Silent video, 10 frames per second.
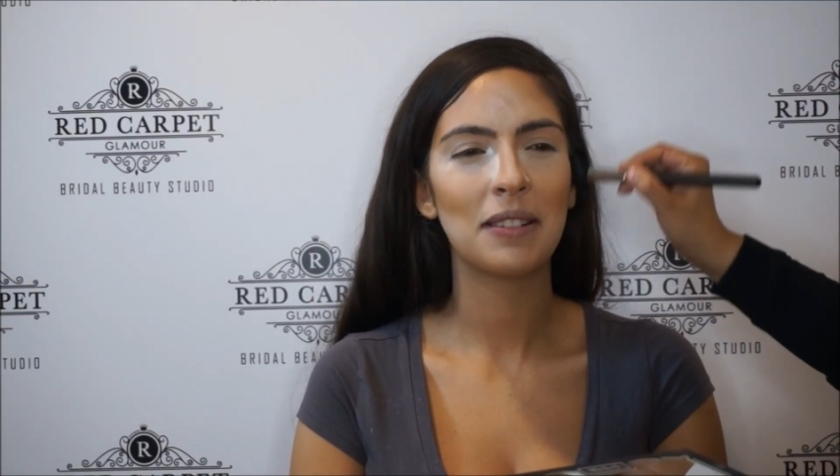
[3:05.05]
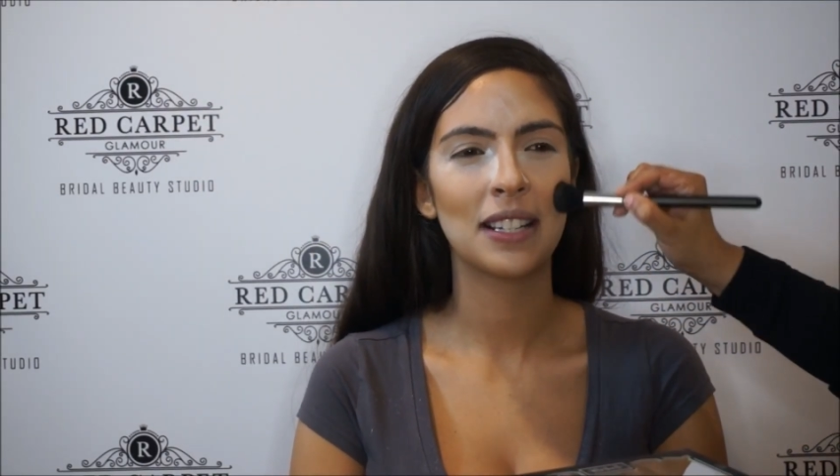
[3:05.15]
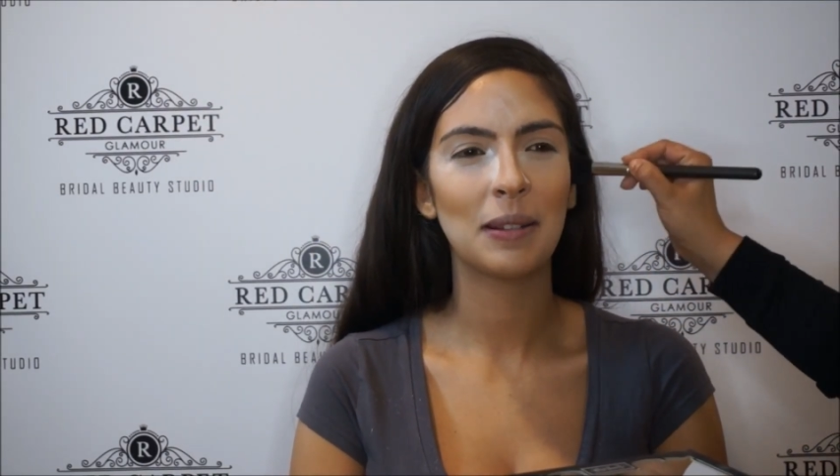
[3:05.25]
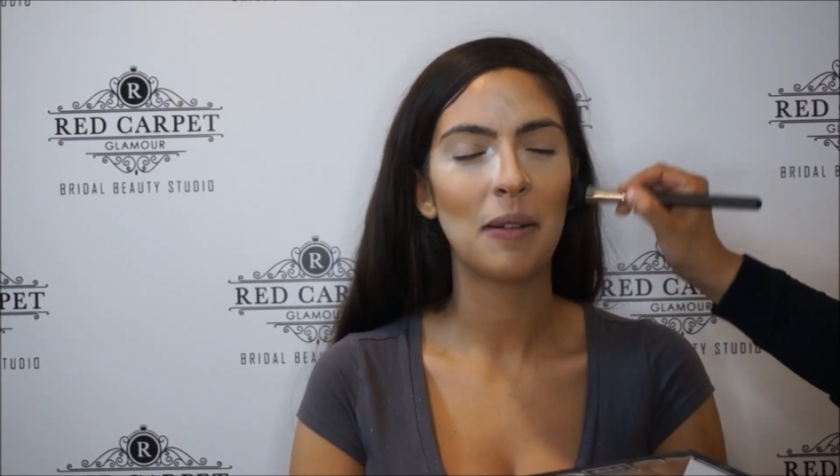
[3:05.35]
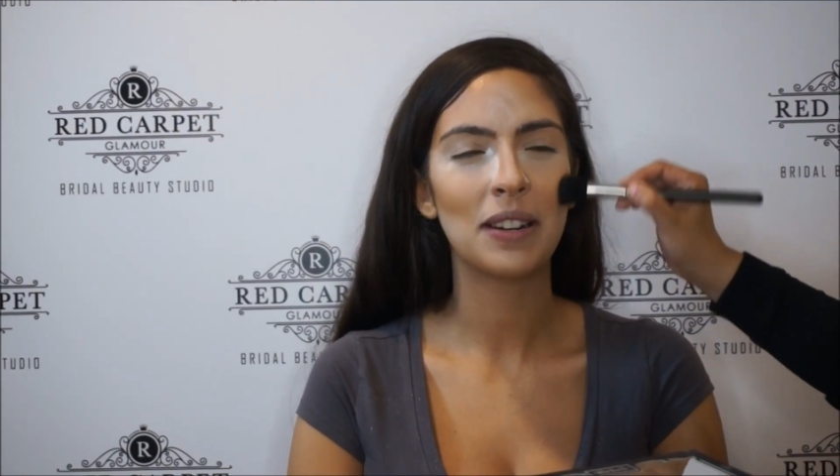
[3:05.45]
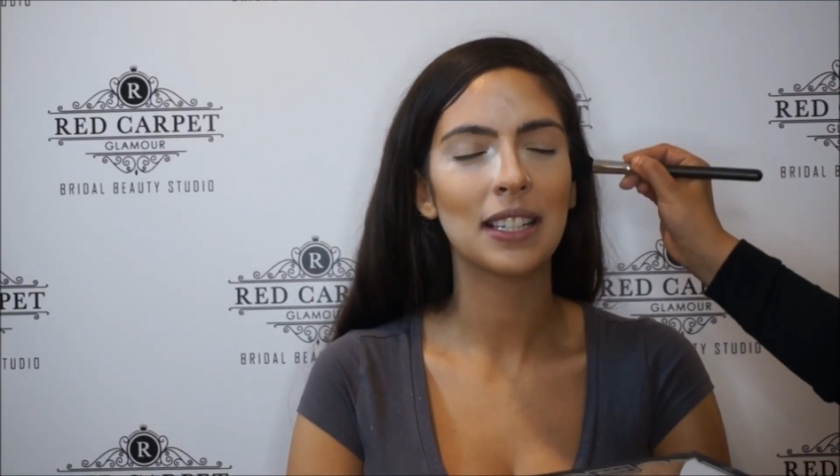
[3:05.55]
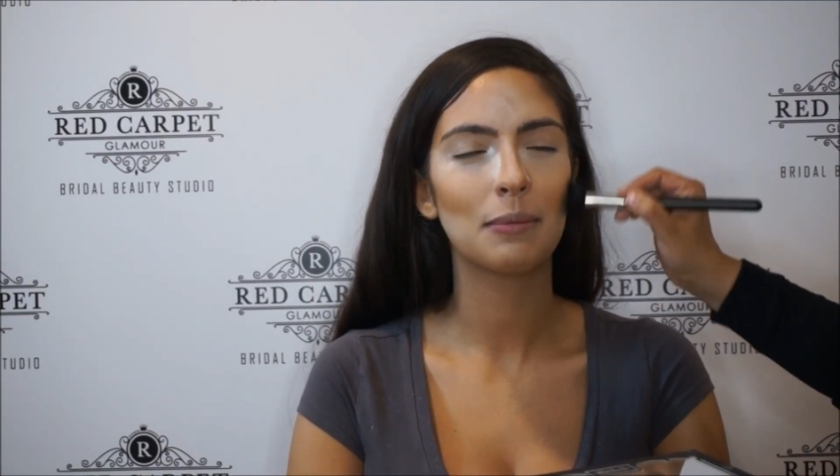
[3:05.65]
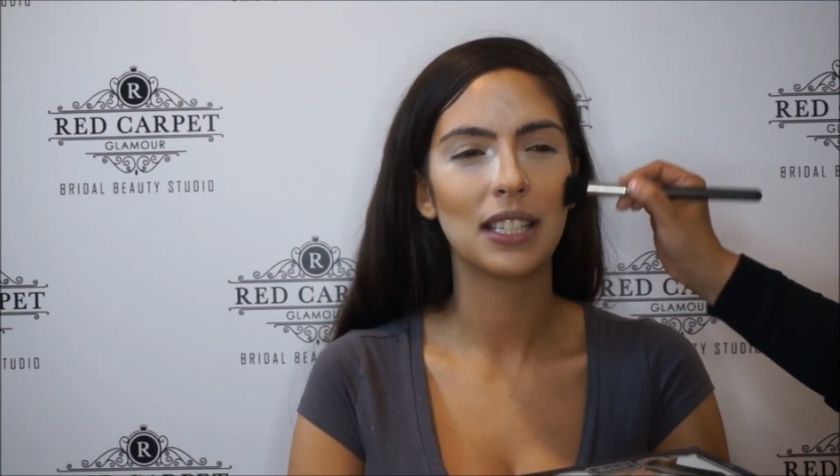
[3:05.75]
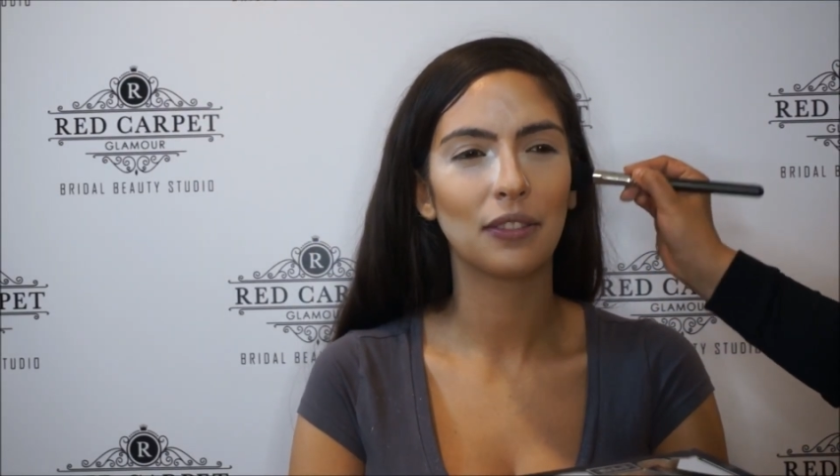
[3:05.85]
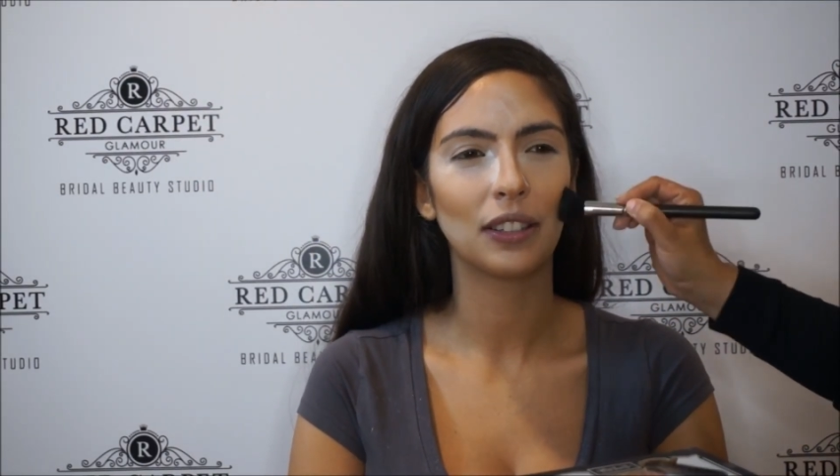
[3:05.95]
with
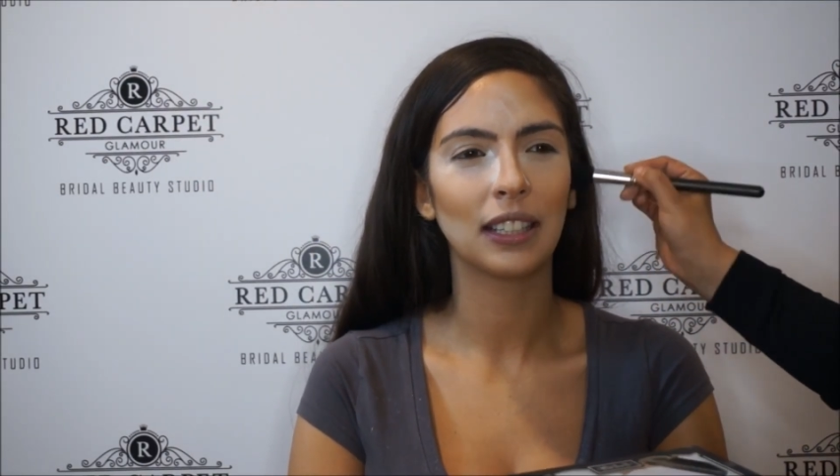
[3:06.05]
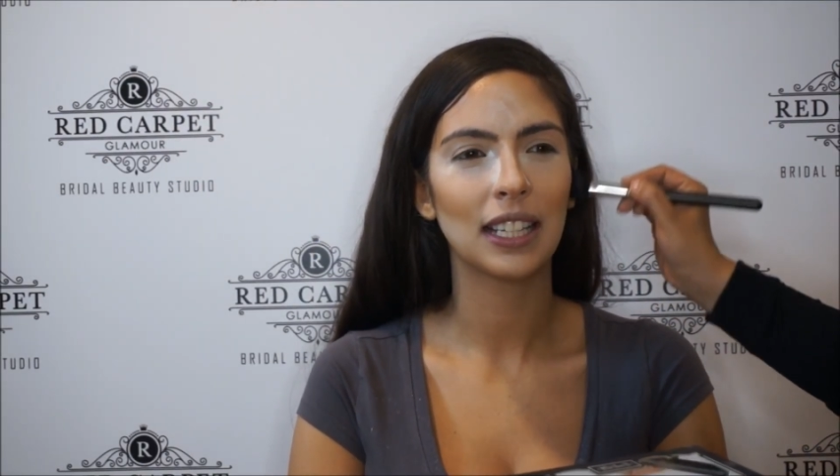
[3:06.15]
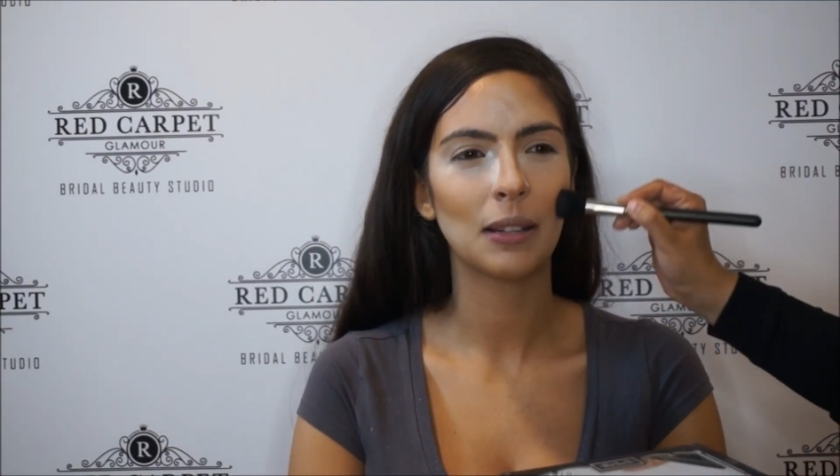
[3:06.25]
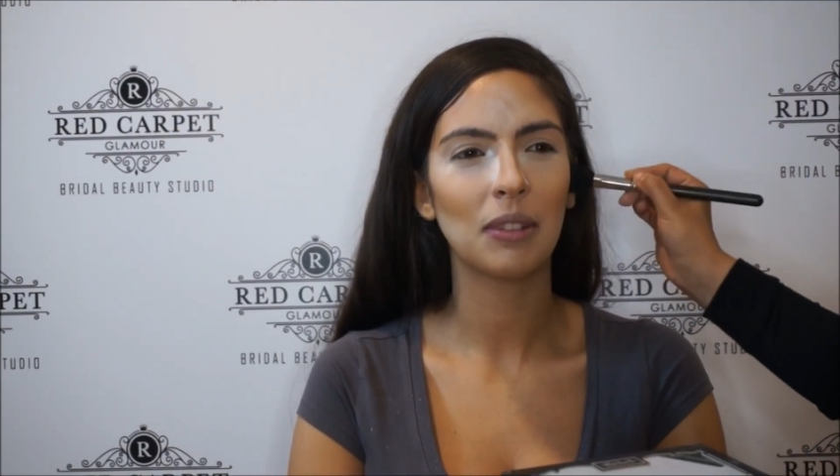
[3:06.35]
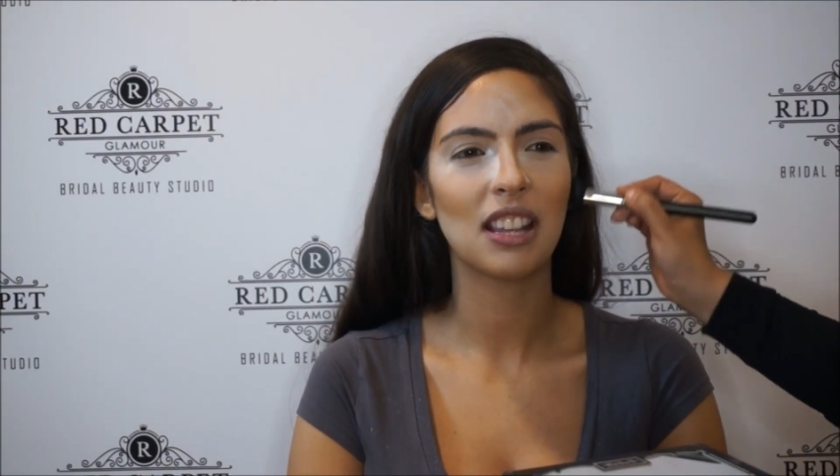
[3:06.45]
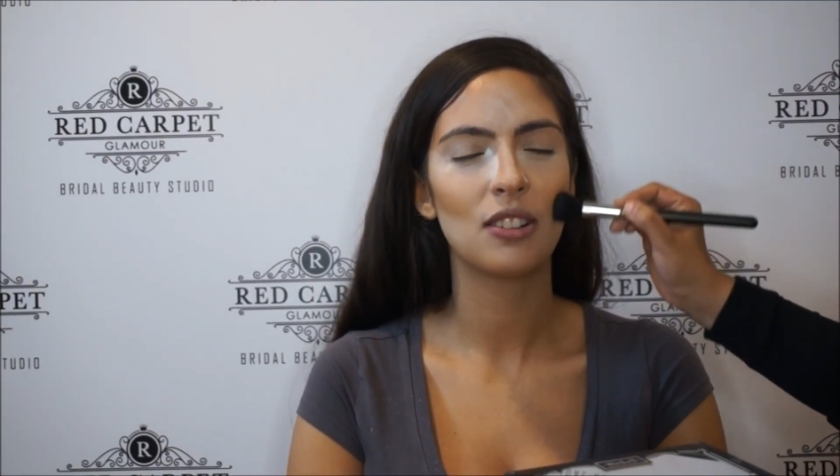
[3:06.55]
the